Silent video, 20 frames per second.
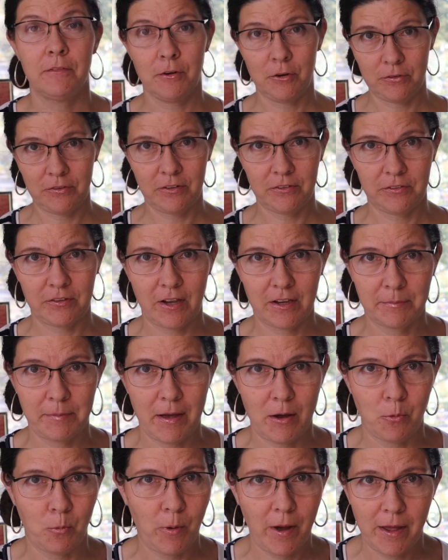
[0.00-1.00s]
First, let's talk
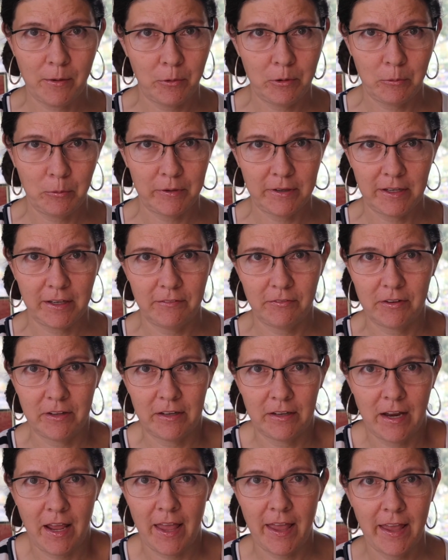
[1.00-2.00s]
about why we would
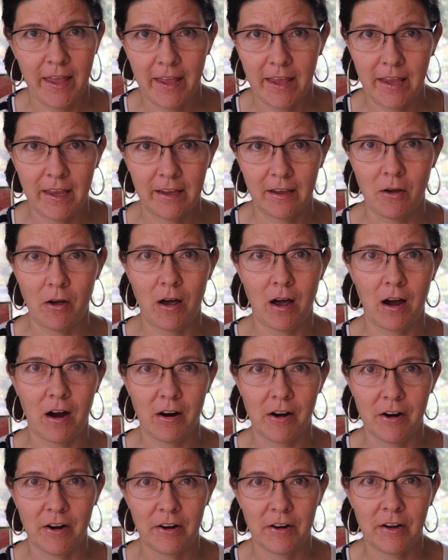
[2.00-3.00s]
even hang
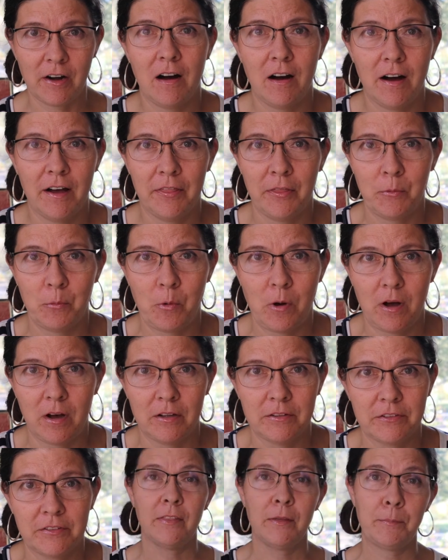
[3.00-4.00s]
art on the walls.